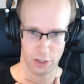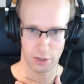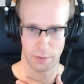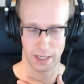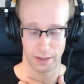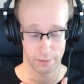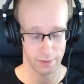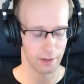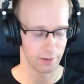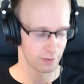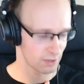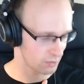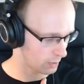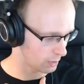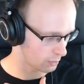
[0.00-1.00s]
me, I
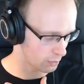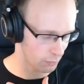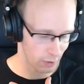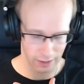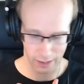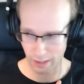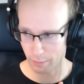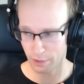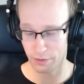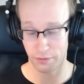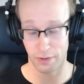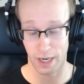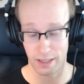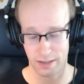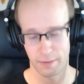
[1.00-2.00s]
swallowed the water a little bit too
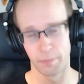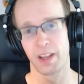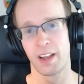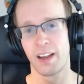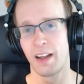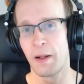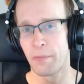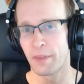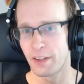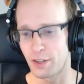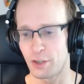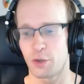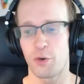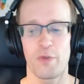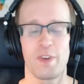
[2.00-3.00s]
fast. The
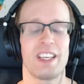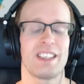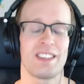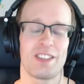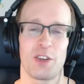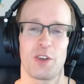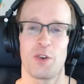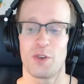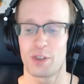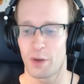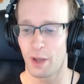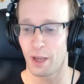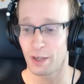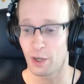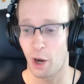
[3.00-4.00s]
two reasons to use
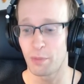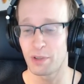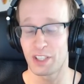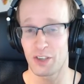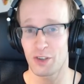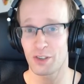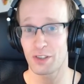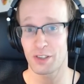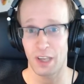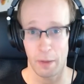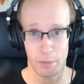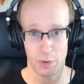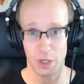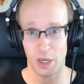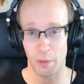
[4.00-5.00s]
compositions and
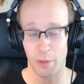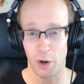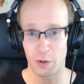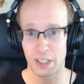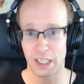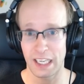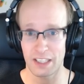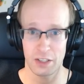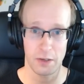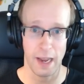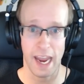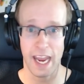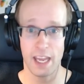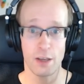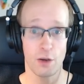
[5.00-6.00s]
pre-composing is to
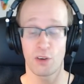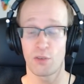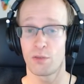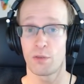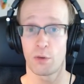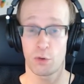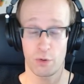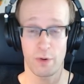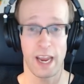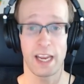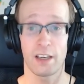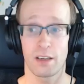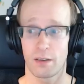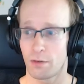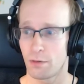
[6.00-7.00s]
A, you can
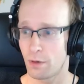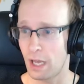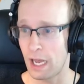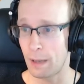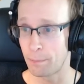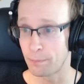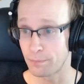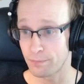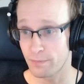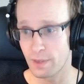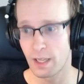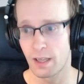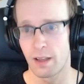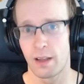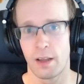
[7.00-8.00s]
create
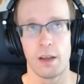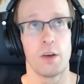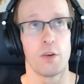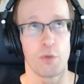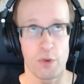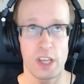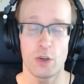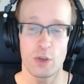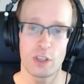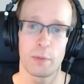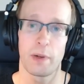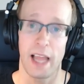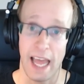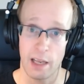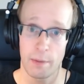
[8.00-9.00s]

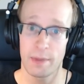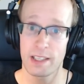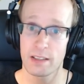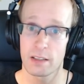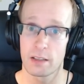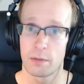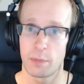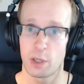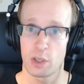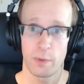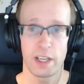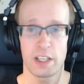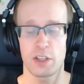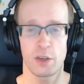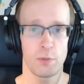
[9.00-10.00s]
reusable elements, because
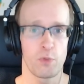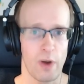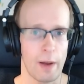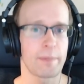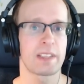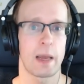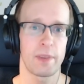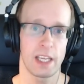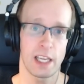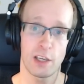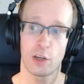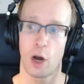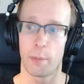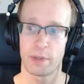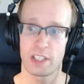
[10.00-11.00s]
once you wrap something in a
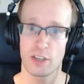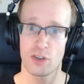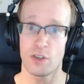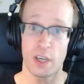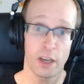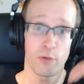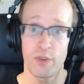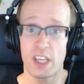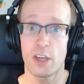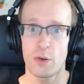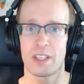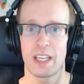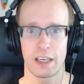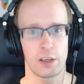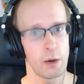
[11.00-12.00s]
composition, you can reuse
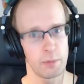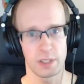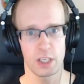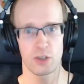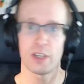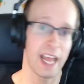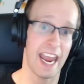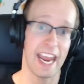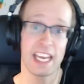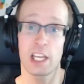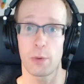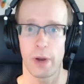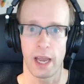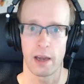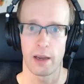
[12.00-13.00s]
that composition
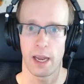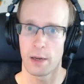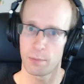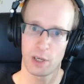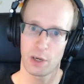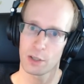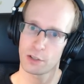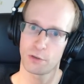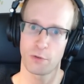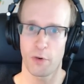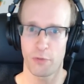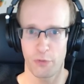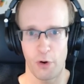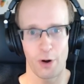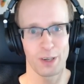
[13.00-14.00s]
anywhere. And because you're
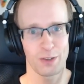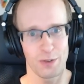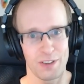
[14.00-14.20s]
referring to the